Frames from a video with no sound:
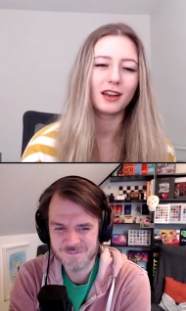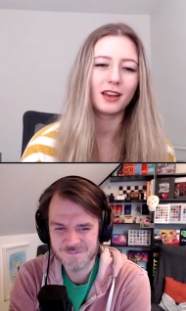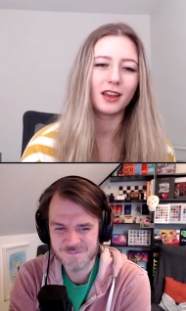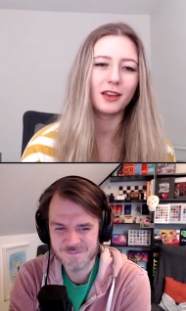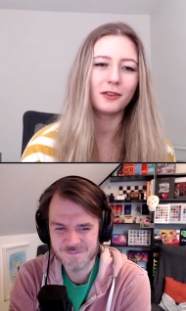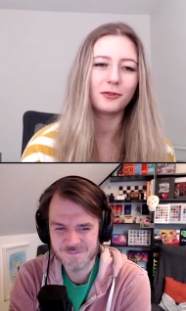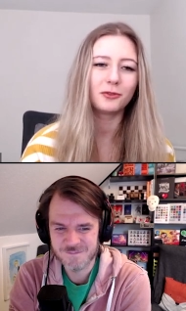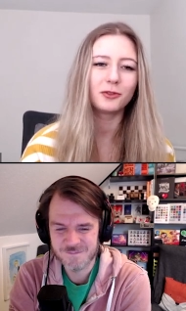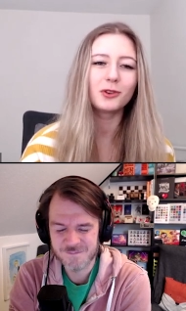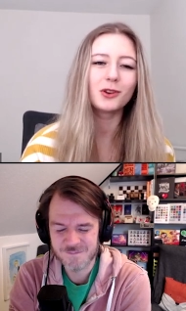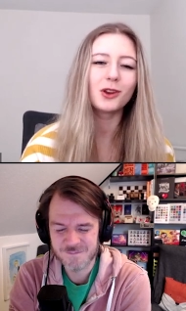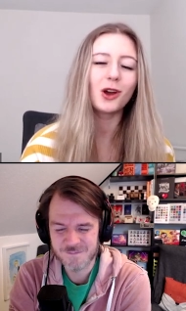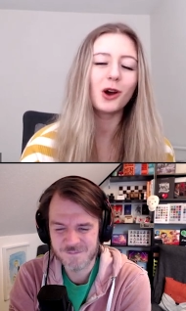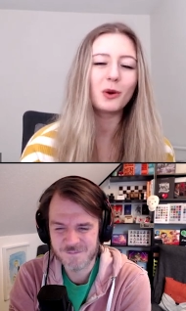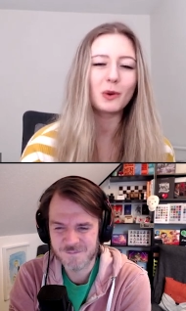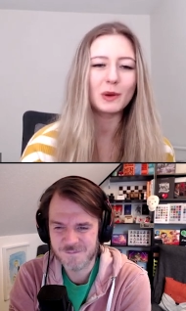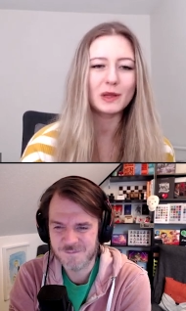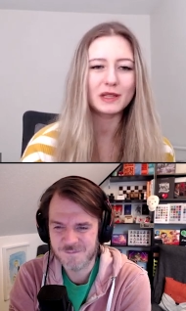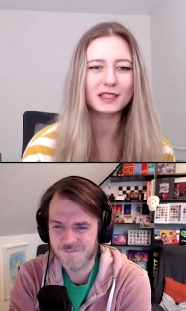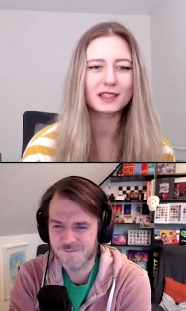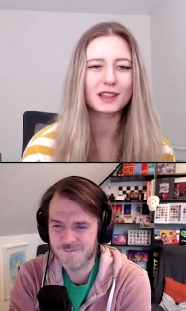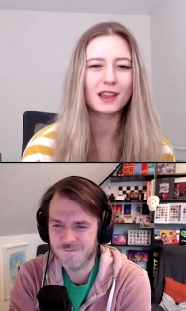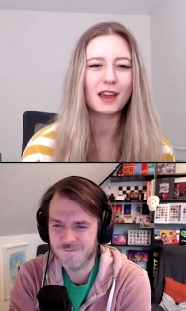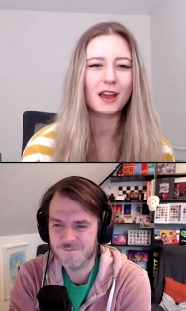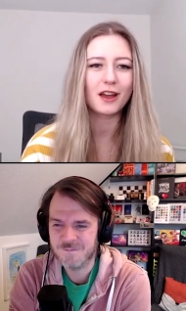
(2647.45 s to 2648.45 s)
Speaker 1: if you know
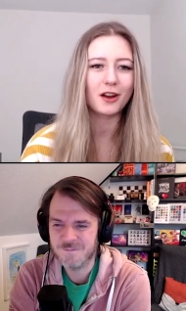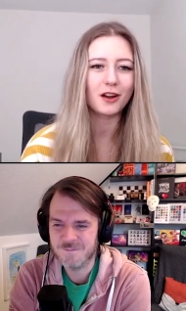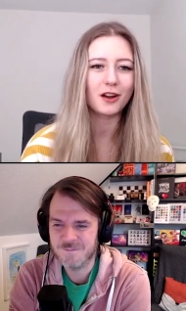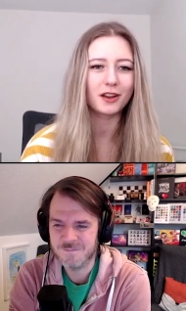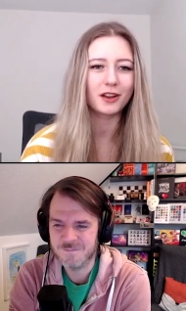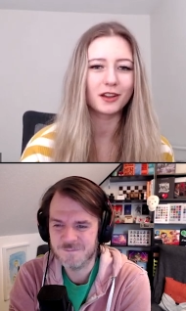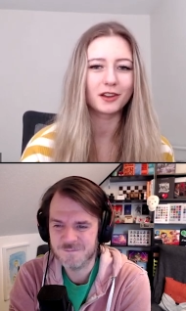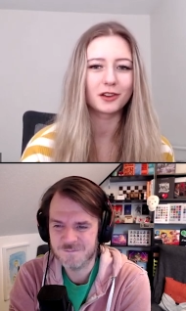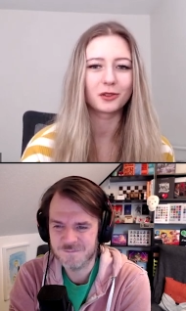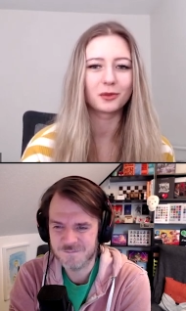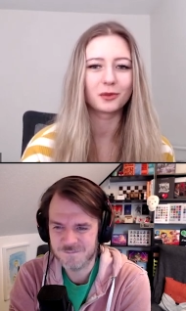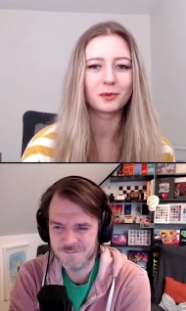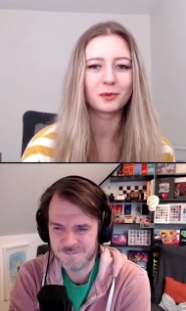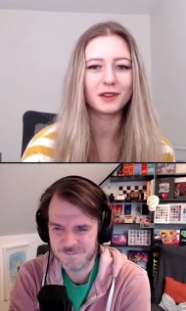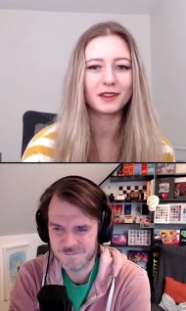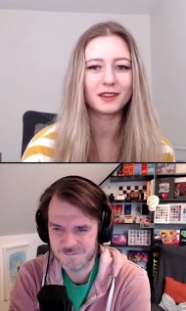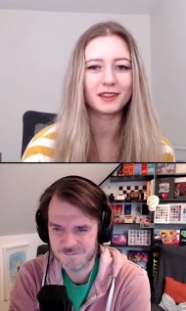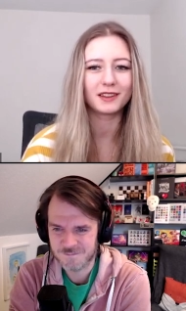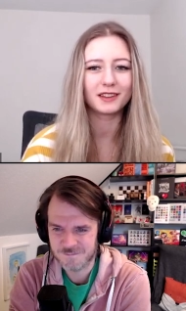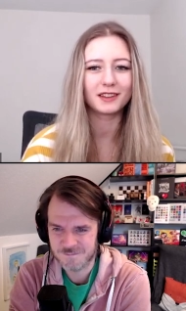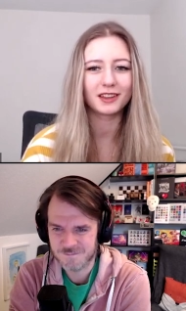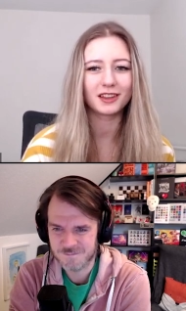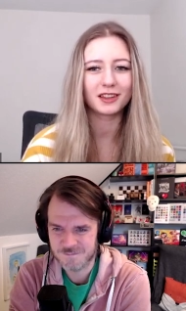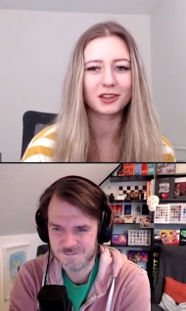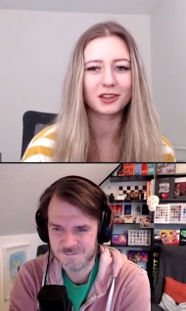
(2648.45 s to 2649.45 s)
it's there, it'll
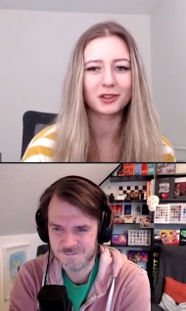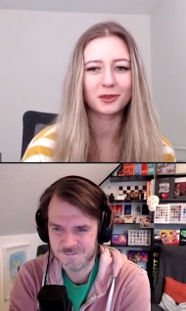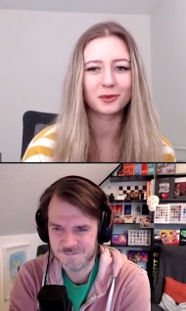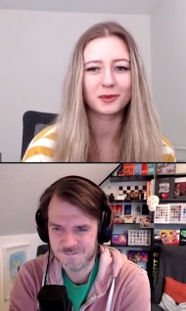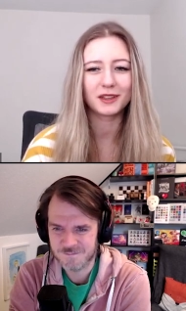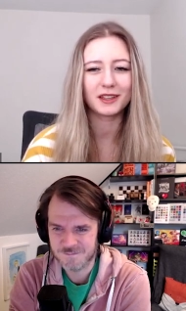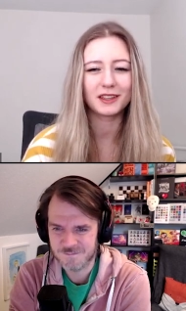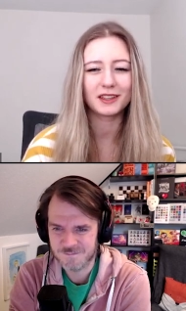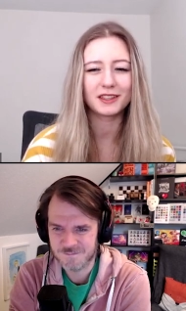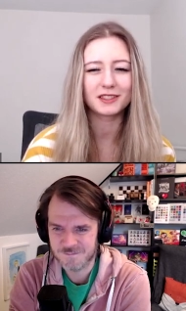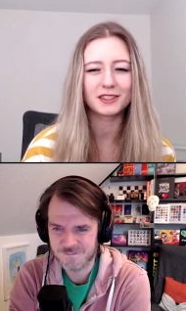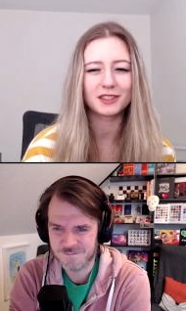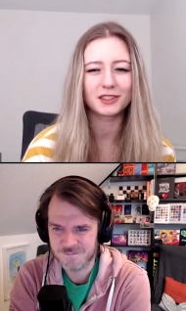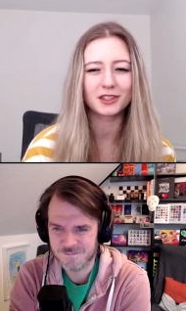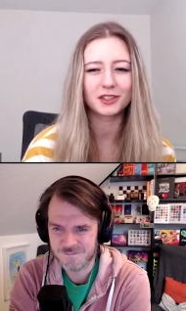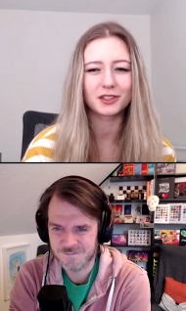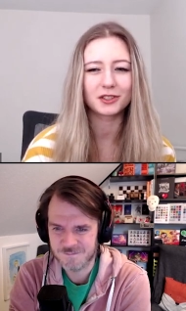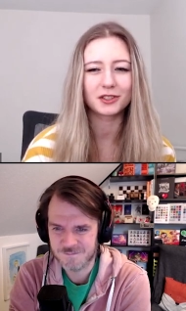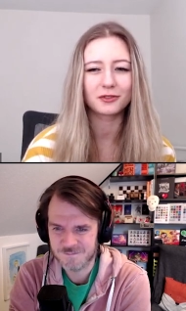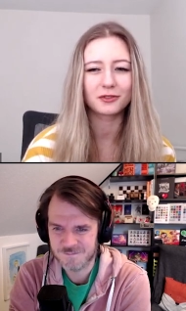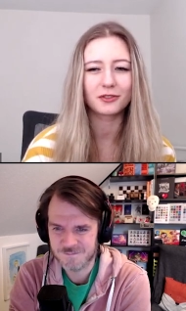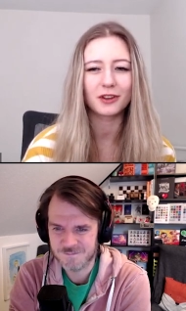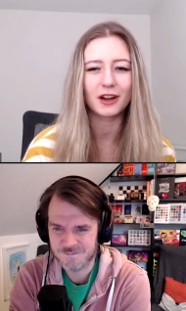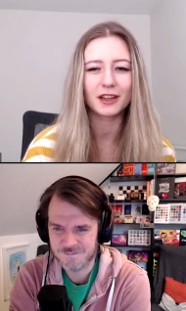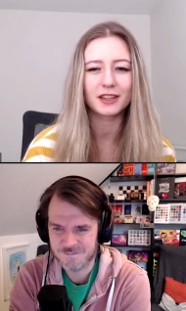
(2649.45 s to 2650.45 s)
be easier
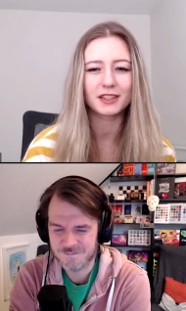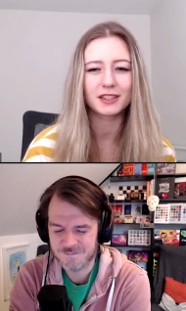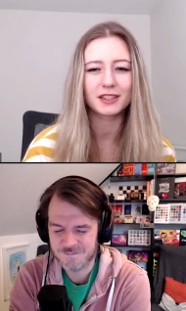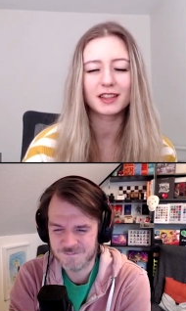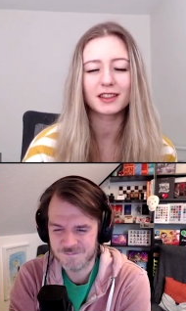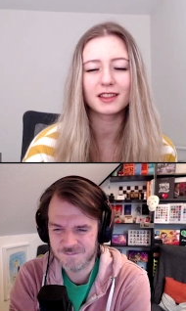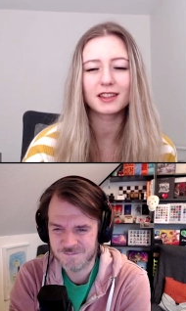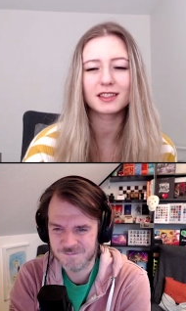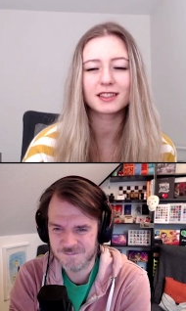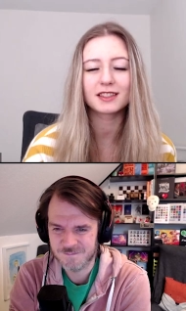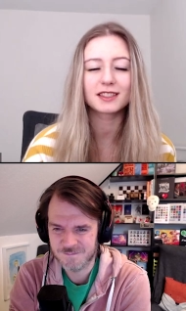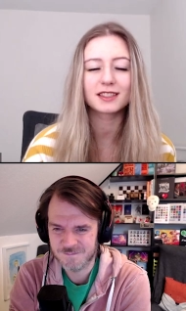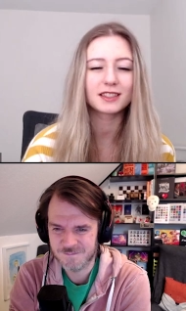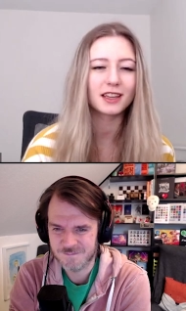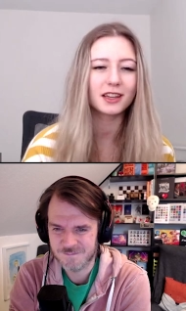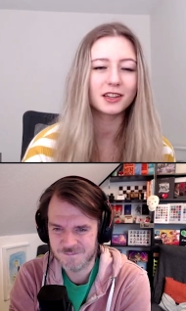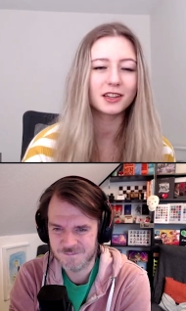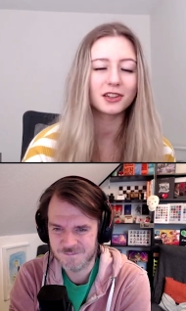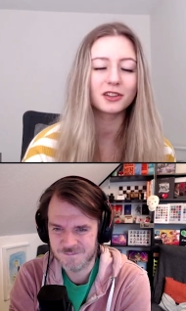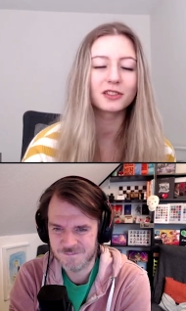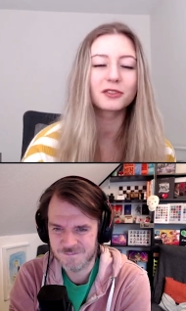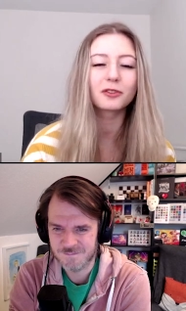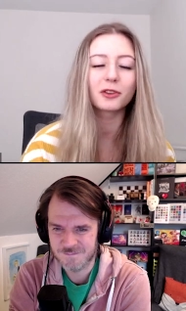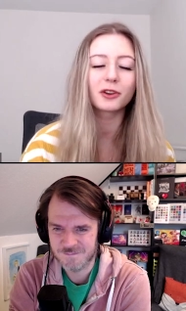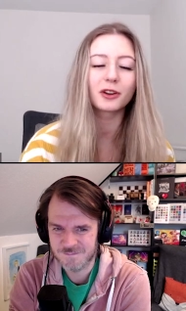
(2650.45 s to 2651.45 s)
to find. And this is
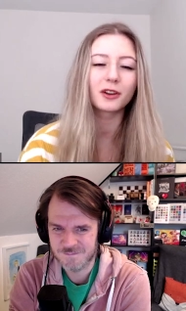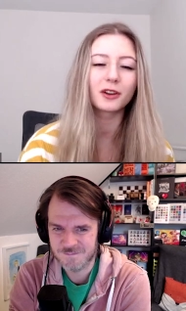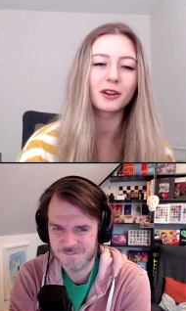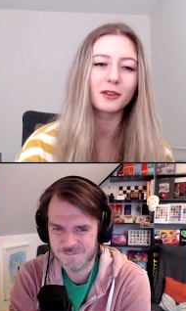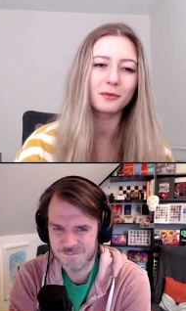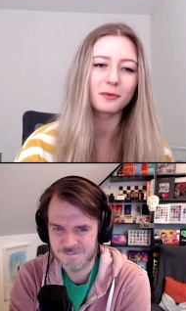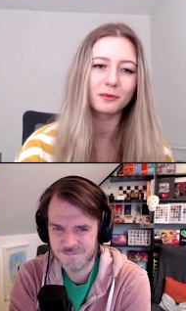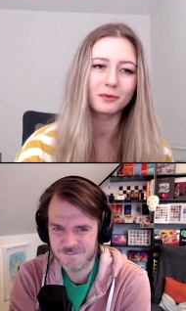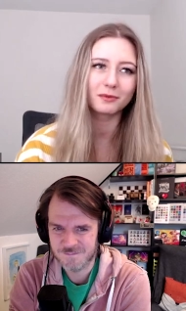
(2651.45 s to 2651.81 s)
standard for